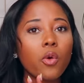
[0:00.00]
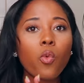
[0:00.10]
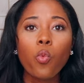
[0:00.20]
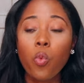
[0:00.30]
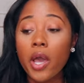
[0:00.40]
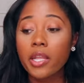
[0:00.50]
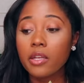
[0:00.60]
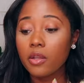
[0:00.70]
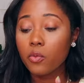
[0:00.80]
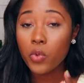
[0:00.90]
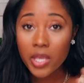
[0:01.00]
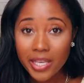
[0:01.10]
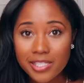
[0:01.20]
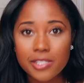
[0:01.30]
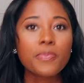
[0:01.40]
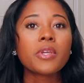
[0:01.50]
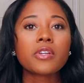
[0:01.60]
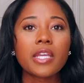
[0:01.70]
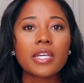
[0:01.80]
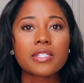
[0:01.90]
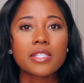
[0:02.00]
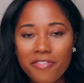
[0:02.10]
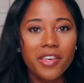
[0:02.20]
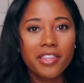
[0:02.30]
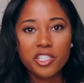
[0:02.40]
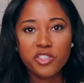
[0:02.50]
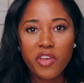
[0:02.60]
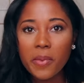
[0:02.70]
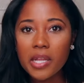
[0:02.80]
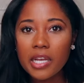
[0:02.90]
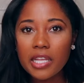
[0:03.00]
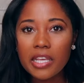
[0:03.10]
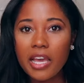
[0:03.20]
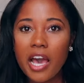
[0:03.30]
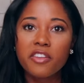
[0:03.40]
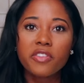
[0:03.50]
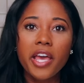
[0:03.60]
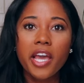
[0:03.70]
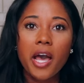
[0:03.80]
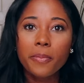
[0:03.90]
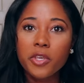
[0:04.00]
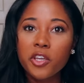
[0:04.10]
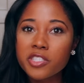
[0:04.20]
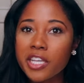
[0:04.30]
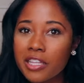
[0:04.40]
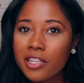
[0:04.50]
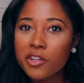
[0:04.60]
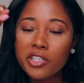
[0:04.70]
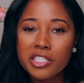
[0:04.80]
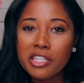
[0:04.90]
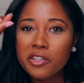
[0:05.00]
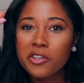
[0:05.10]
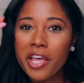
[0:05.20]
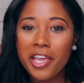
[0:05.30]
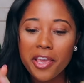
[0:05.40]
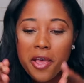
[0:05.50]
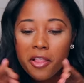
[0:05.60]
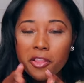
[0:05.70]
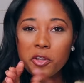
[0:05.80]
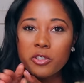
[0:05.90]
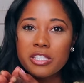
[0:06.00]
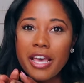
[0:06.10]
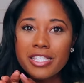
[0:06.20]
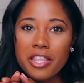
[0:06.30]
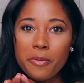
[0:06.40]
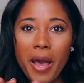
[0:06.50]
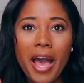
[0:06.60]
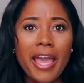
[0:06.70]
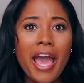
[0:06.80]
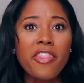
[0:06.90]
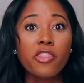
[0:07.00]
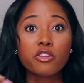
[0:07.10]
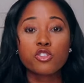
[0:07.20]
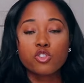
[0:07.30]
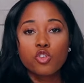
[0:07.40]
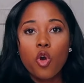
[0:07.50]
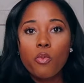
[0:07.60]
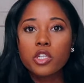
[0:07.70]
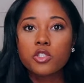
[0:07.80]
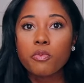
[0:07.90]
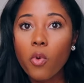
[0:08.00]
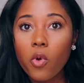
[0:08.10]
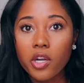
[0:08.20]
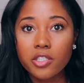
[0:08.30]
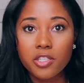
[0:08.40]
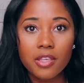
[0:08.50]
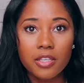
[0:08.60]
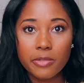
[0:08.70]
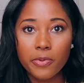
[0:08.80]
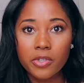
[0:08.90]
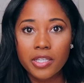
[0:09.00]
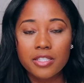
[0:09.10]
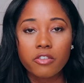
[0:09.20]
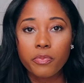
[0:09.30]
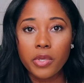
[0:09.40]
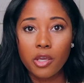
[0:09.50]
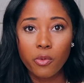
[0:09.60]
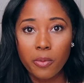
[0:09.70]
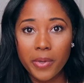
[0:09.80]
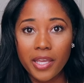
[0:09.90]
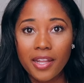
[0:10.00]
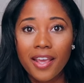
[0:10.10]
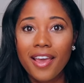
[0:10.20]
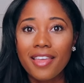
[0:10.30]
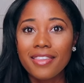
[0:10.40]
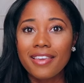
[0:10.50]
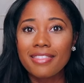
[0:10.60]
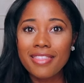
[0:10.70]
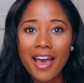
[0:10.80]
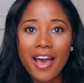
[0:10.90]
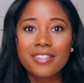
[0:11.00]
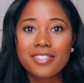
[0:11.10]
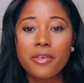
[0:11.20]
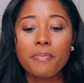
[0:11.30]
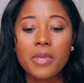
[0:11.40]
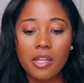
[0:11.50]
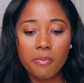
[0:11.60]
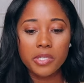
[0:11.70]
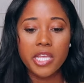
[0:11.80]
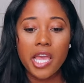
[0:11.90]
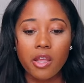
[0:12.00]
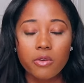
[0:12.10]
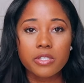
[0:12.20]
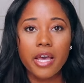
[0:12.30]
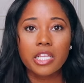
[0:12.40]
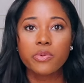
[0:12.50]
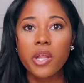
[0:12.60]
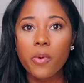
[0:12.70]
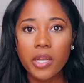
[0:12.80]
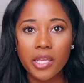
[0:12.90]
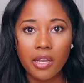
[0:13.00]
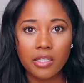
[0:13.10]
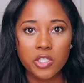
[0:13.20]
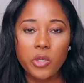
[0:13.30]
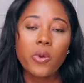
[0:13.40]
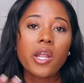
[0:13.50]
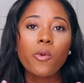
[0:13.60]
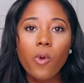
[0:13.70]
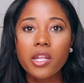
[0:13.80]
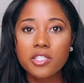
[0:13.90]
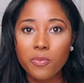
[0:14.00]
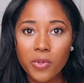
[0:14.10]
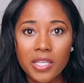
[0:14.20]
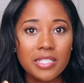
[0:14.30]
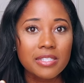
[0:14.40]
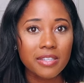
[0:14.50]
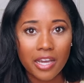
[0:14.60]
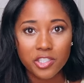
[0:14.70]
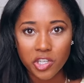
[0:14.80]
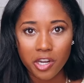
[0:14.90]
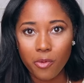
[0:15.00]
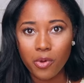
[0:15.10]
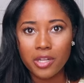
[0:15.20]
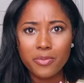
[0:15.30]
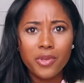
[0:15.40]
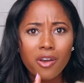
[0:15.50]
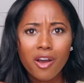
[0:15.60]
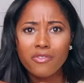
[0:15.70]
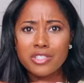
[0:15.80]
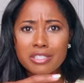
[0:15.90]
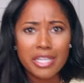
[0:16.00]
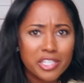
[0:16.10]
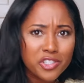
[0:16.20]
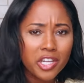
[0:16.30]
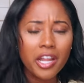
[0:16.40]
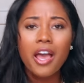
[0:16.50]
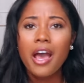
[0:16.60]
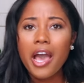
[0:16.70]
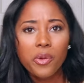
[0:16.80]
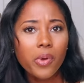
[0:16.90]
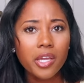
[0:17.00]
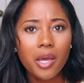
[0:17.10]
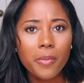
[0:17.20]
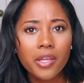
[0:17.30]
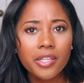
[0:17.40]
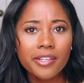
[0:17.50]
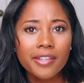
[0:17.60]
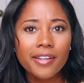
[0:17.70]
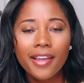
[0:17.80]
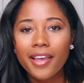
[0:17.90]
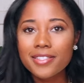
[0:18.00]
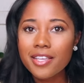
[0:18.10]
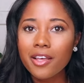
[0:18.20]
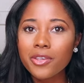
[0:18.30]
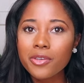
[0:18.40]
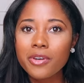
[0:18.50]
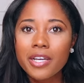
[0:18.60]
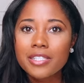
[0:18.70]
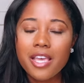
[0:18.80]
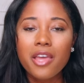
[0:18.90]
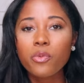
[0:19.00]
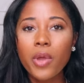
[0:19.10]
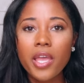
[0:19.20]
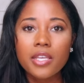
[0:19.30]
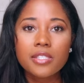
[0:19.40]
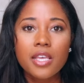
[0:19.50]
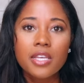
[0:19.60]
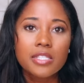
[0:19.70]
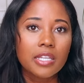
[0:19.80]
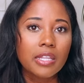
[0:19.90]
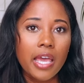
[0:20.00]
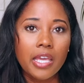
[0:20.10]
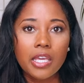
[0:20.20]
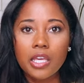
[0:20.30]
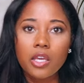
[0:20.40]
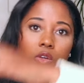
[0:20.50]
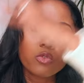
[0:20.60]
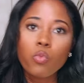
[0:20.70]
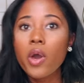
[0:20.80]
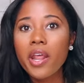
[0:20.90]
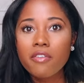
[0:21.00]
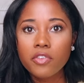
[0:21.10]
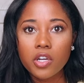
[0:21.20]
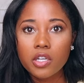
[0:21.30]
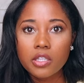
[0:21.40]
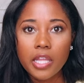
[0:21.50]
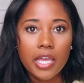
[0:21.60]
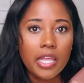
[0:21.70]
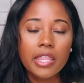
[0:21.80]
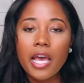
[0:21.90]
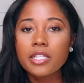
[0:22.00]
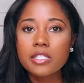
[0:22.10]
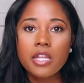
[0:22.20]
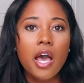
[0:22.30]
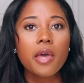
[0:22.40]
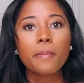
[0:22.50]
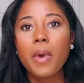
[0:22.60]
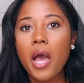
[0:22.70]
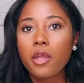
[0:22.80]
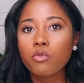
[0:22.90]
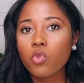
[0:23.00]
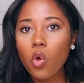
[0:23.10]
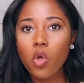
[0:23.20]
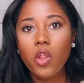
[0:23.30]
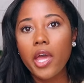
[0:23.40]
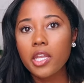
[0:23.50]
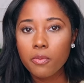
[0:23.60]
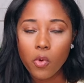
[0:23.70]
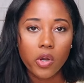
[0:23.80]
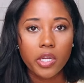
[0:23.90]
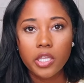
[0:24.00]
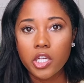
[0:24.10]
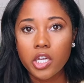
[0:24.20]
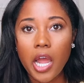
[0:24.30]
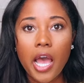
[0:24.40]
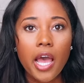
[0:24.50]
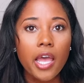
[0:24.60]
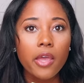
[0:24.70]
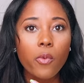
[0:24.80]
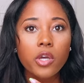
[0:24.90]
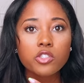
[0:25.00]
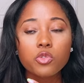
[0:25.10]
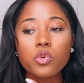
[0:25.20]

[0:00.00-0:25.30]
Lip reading: what we experience. I feel like there's femininity kind of like up here. It's like a little like a little slice of the pie, and then there's so much more to the experience of being a woman. And like, that's the meat and potatoes. That's what I want to get into. And I want it to be a discussion. I want it to be a conversation. I don't want to come on here and tell you 10 ways to like whatever. Like, that's not my role anymore here. I want